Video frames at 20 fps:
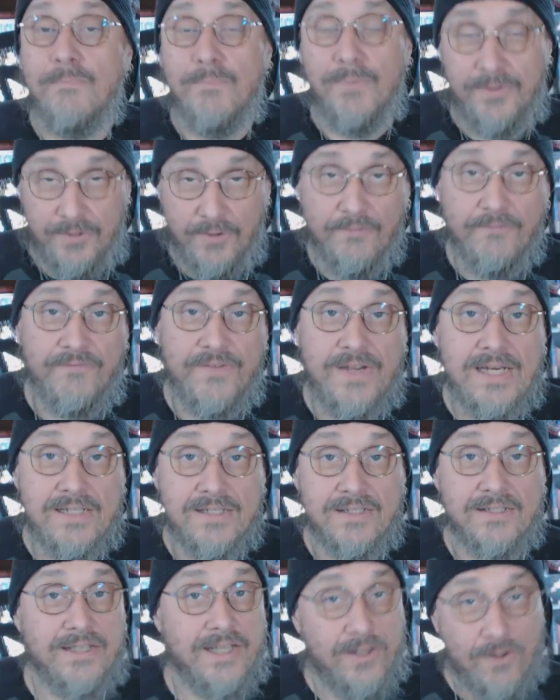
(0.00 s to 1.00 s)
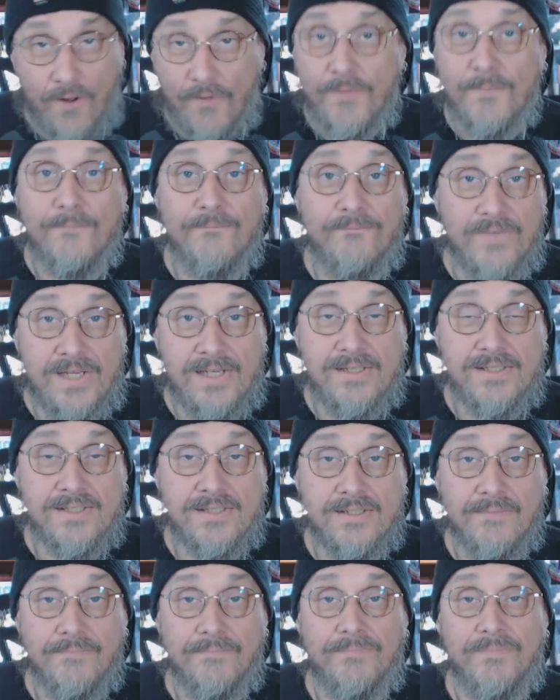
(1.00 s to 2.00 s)
But they're feats, and they call them
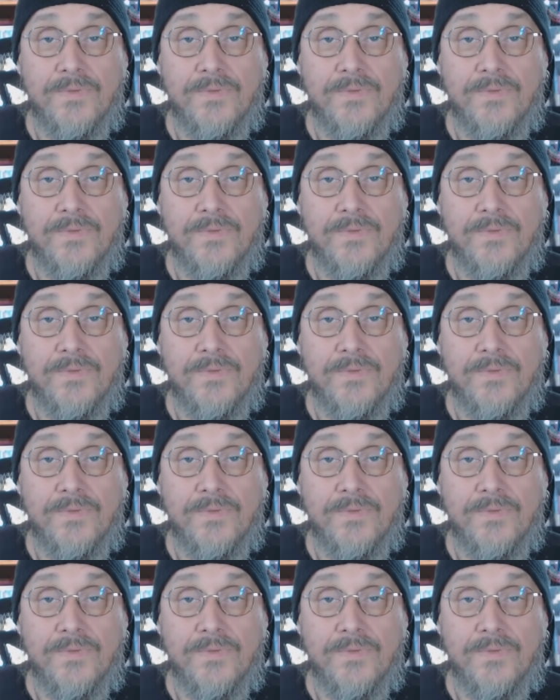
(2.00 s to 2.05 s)
feats.